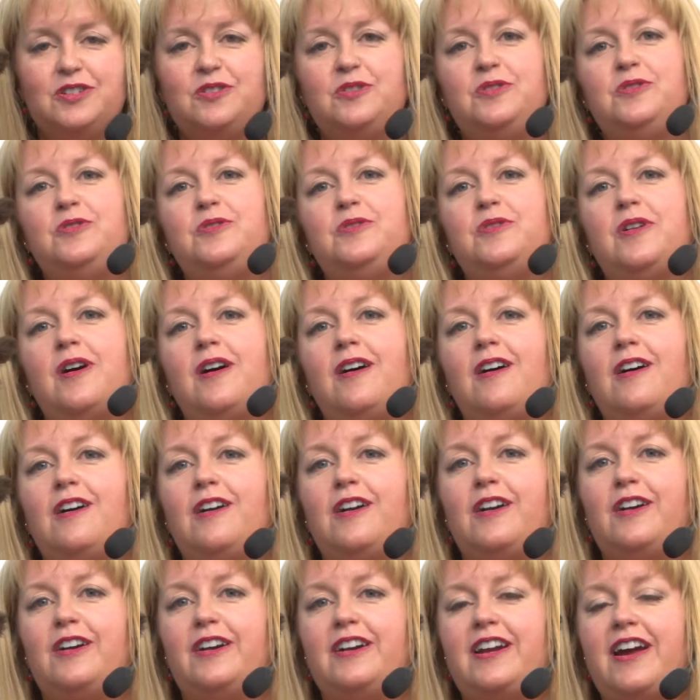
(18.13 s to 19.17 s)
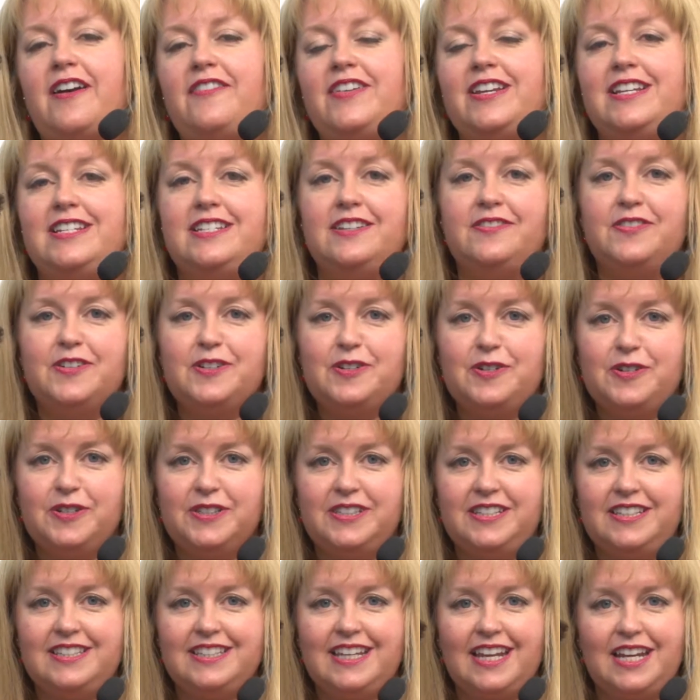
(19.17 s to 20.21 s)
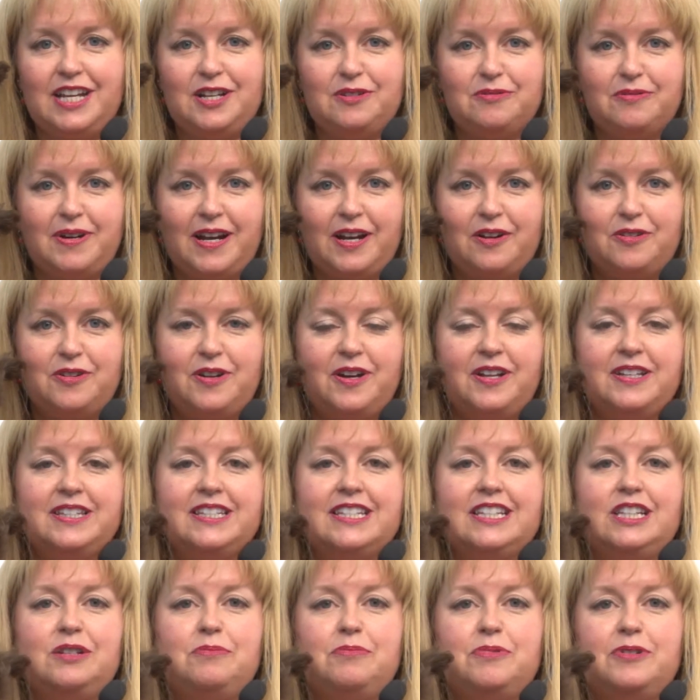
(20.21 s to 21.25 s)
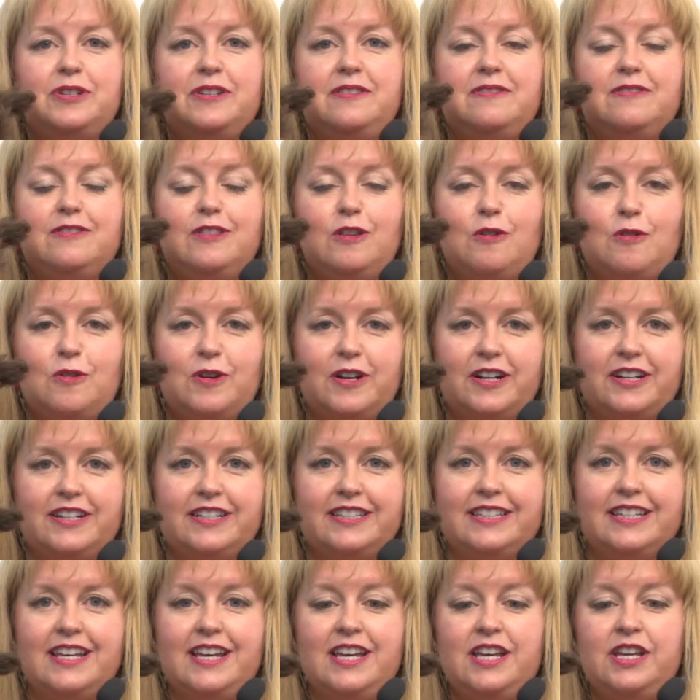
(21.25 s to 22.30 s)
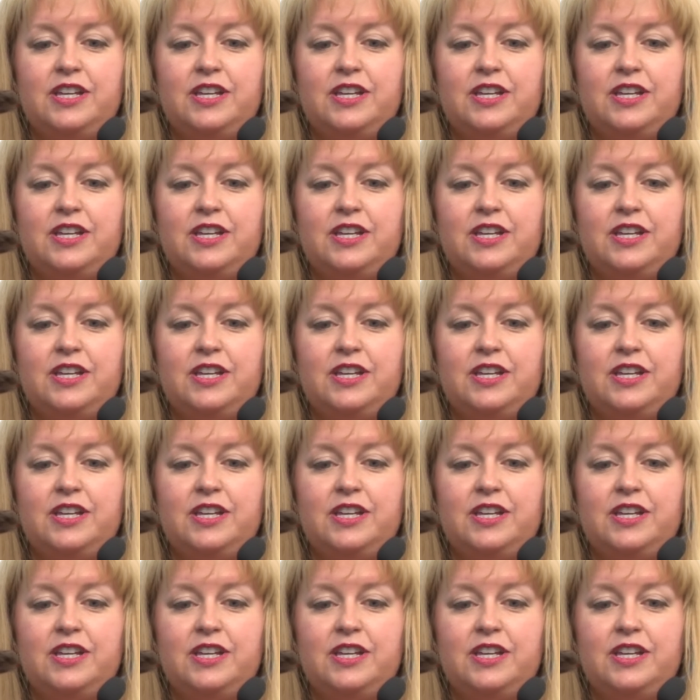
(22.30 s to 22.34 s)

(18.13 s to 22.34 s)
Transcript: who are having difficulties getting around on slippery floors.